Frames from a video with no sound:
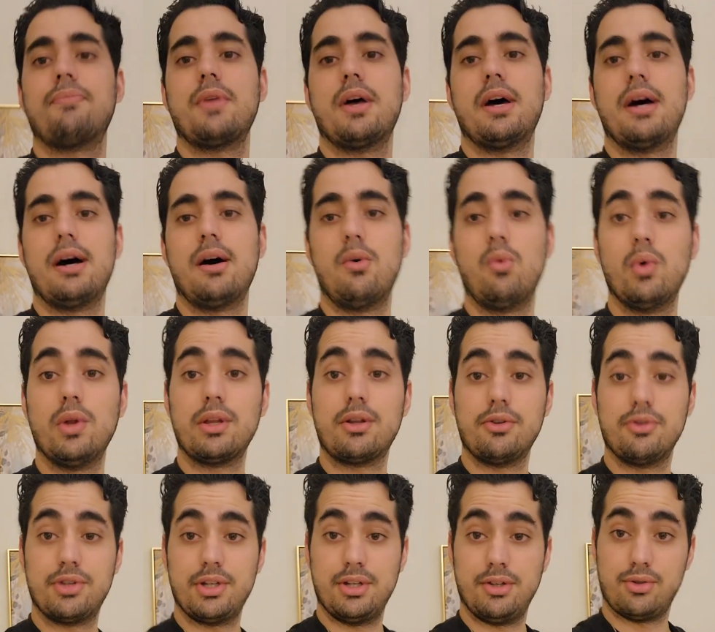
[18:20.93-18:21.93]
we'll
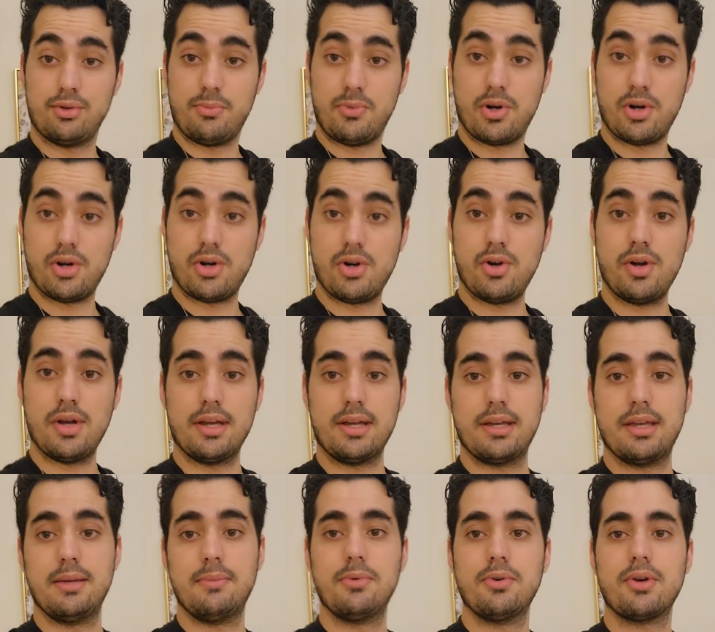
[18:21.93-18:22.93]
continue tomorrow and
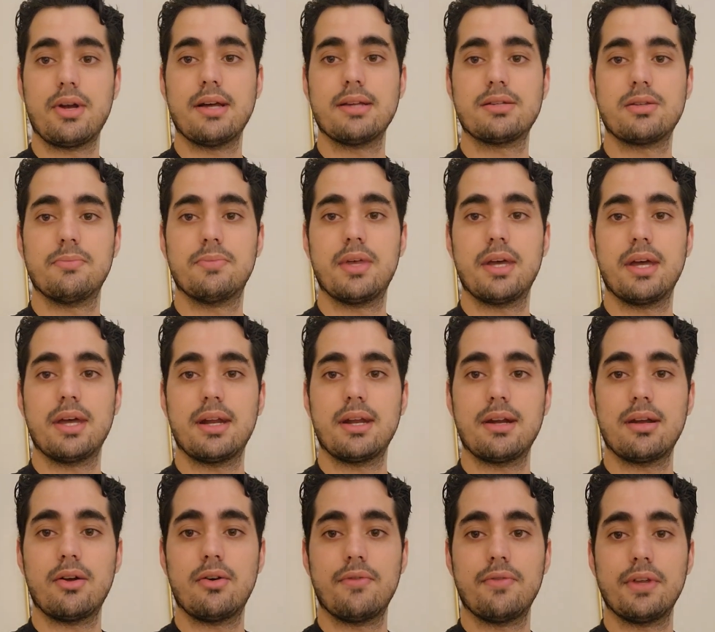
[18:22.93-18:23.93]
keep you guys
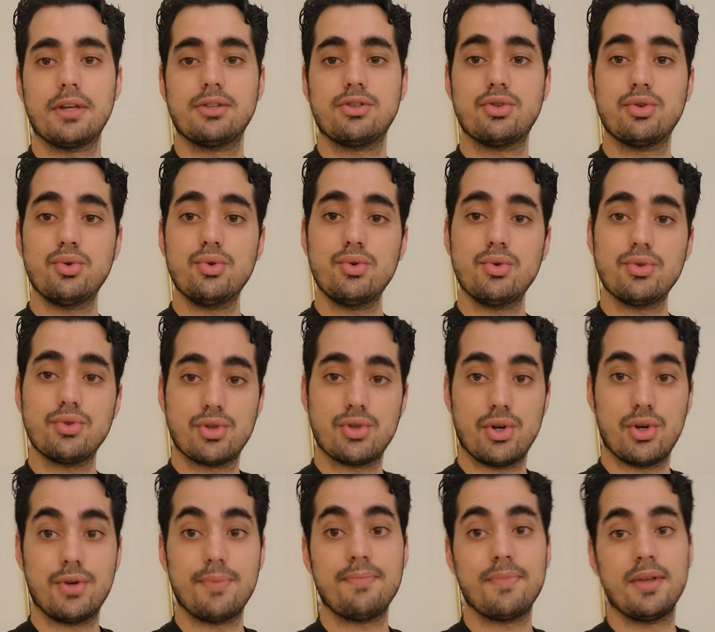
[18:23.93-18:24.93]
updated on day two.
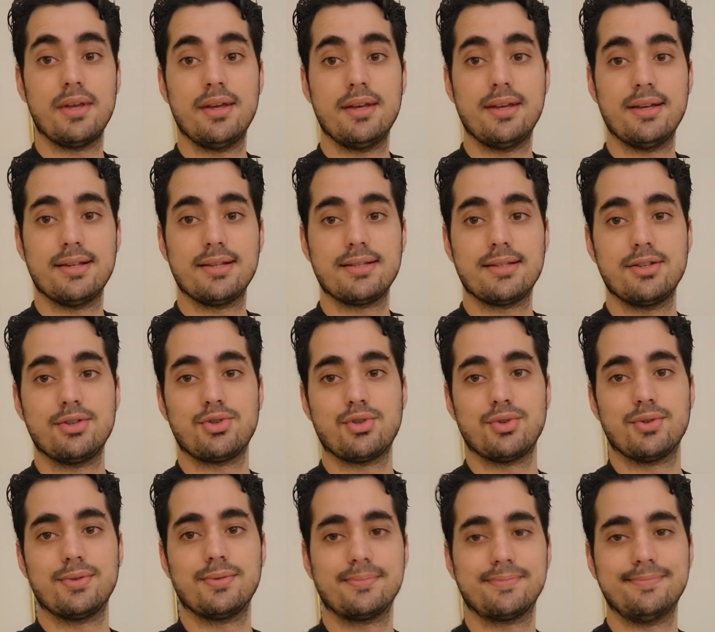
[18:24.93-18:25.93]
So, see you soon.